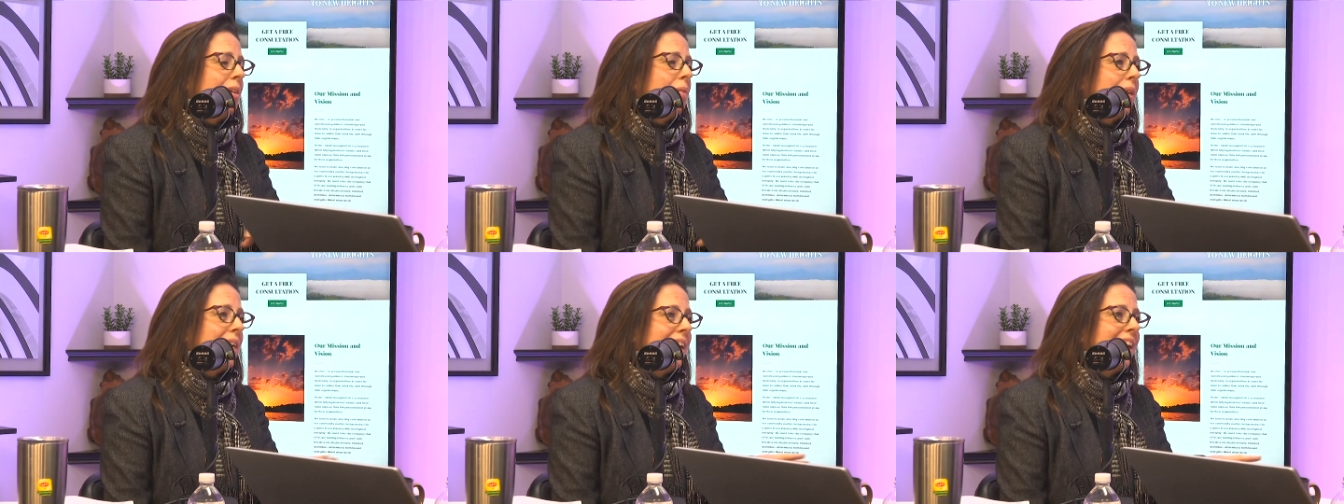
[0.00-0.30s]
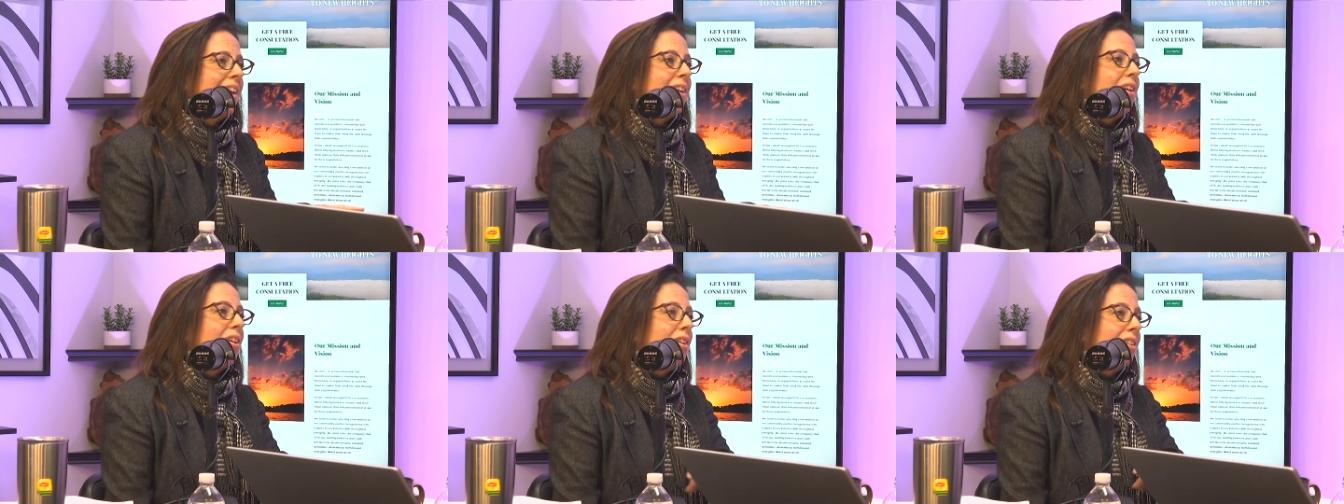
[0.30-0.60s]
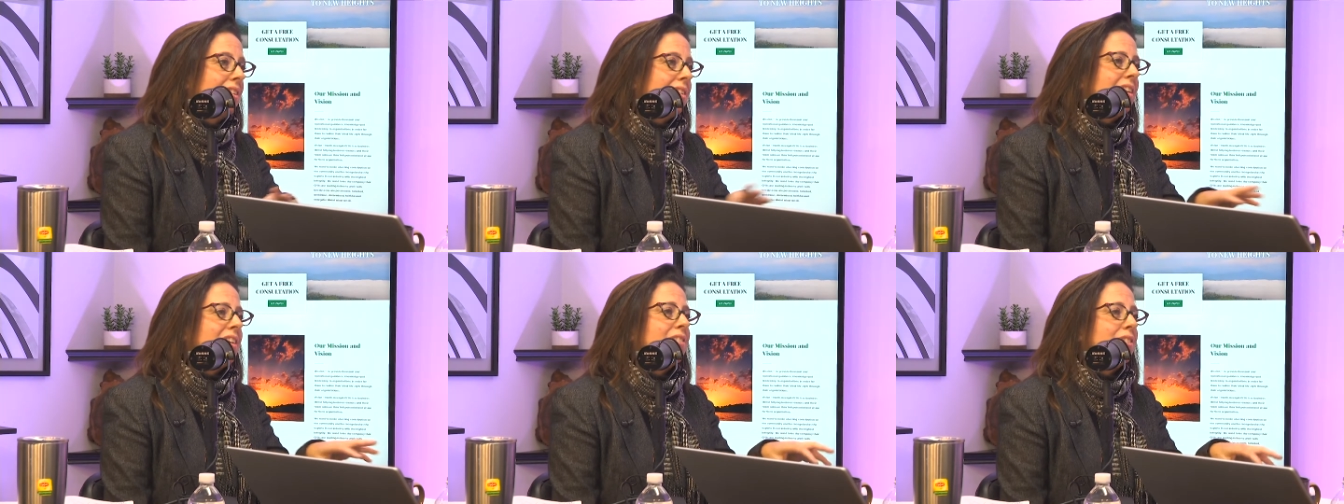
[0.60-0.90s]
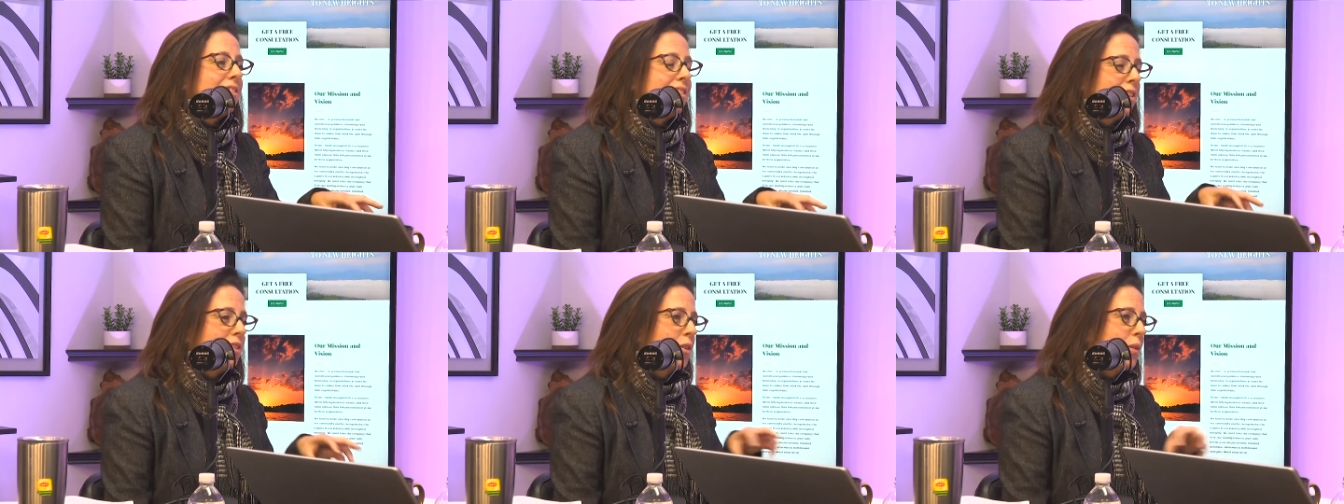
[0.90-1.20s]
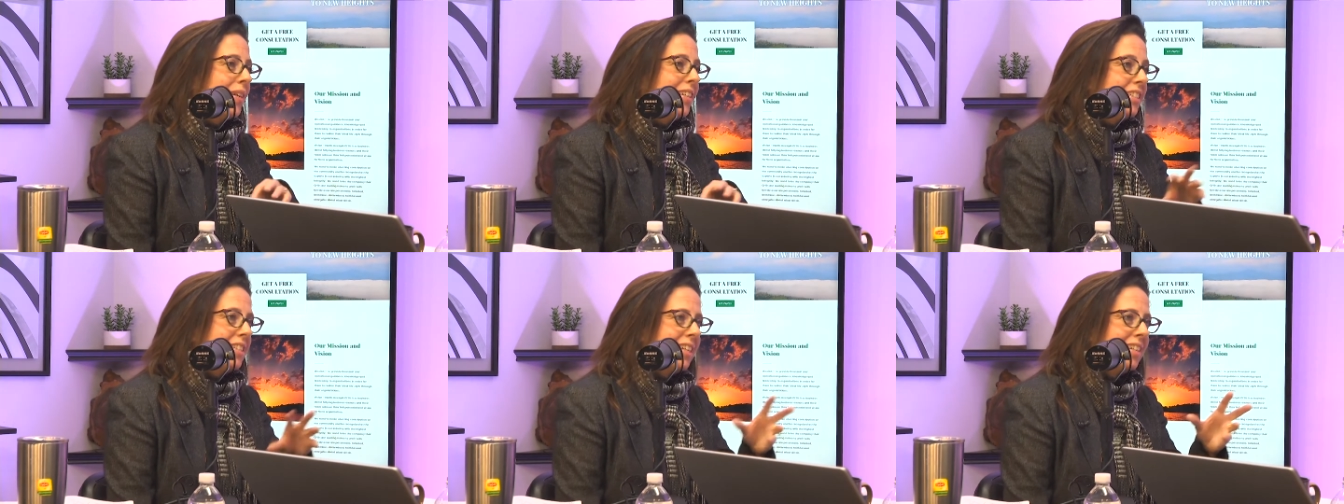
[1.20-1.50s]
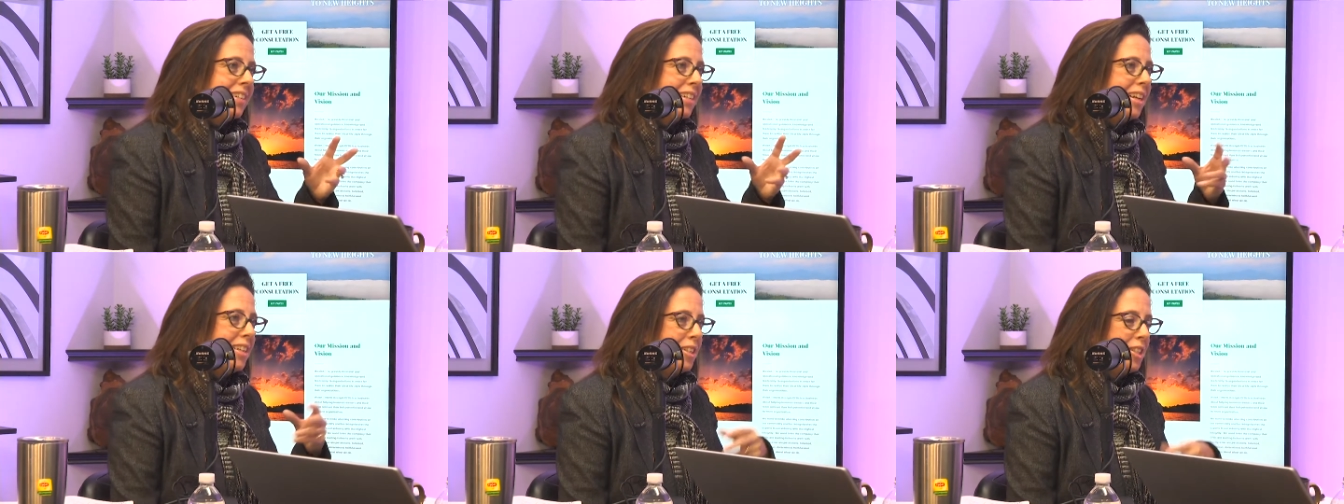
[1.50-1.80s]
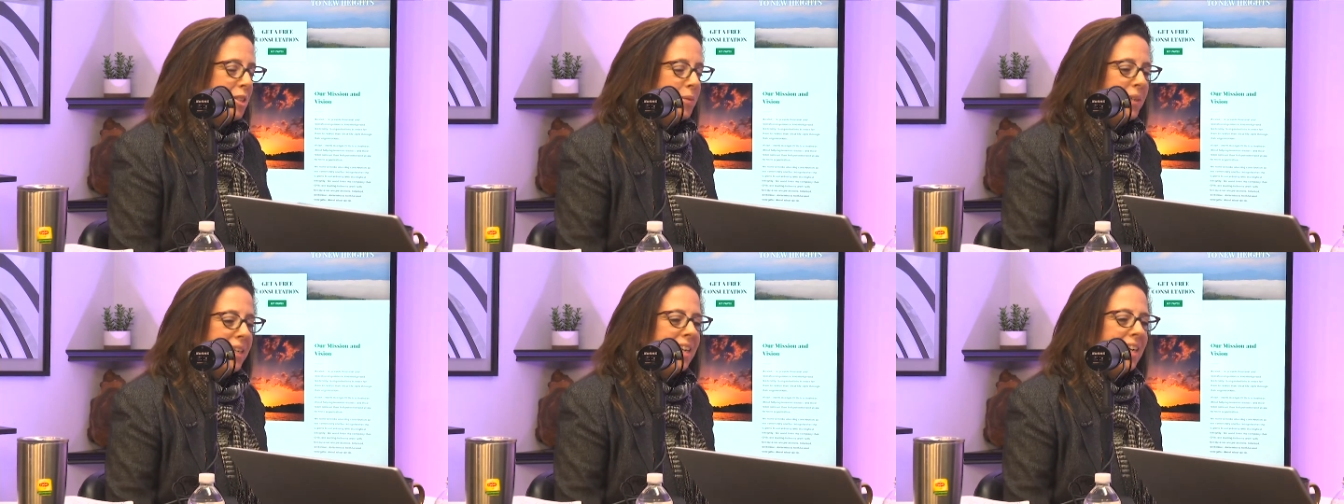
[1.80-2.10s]
we had all, all the great
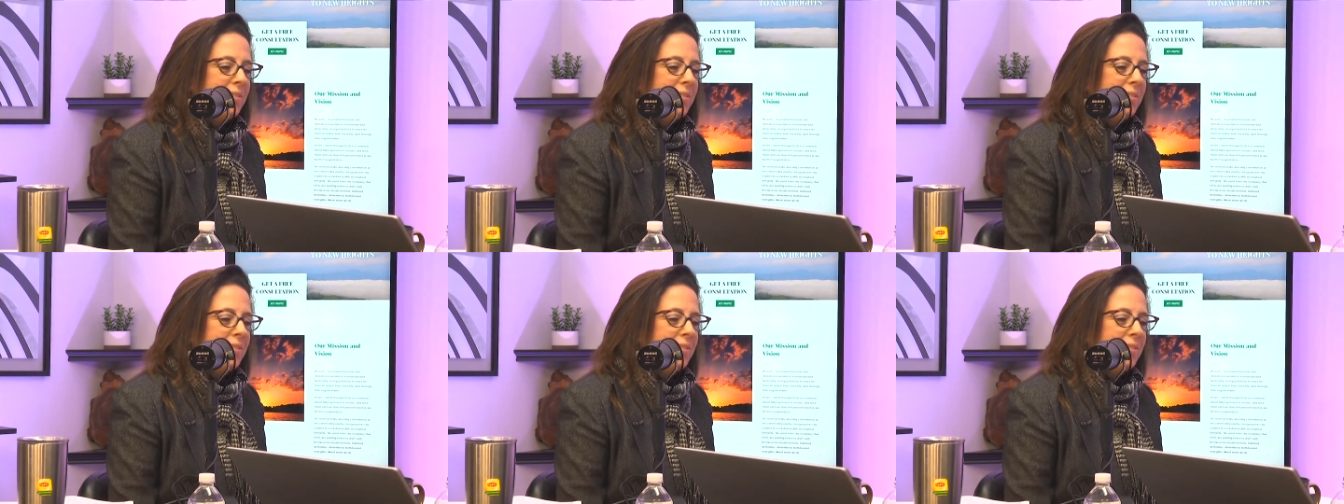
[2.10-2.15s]
technology we mm-hmm.